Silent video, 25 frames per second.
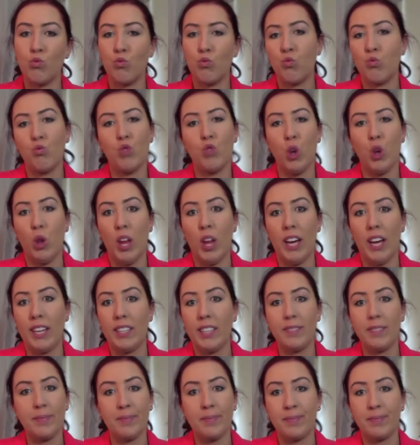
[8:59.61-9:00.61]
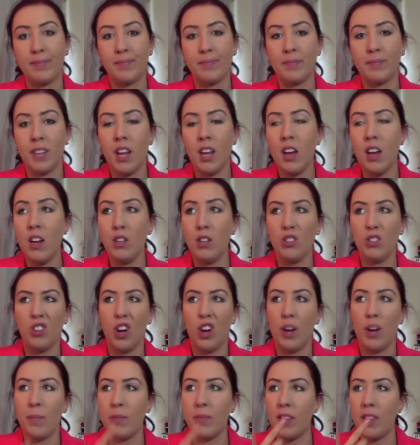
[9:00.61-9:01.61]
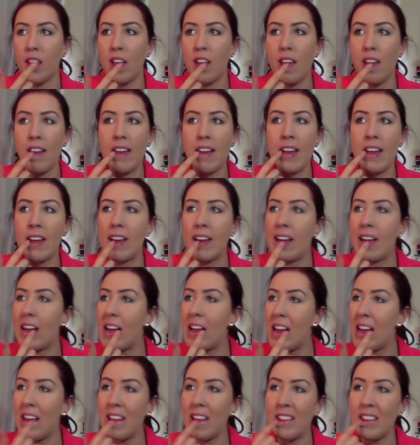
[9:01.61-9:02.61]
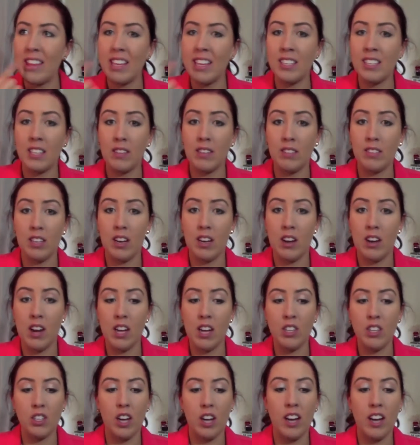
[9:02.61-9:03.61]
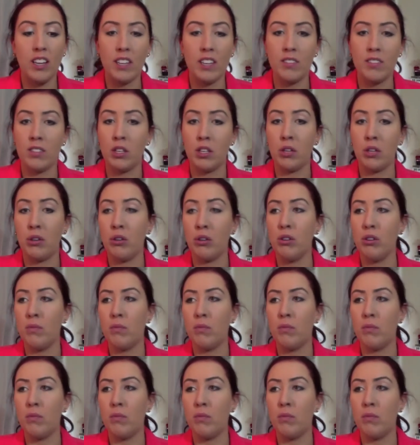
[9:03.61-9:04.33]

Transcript: Don't like it. So this gives it a nice shine, gives it a good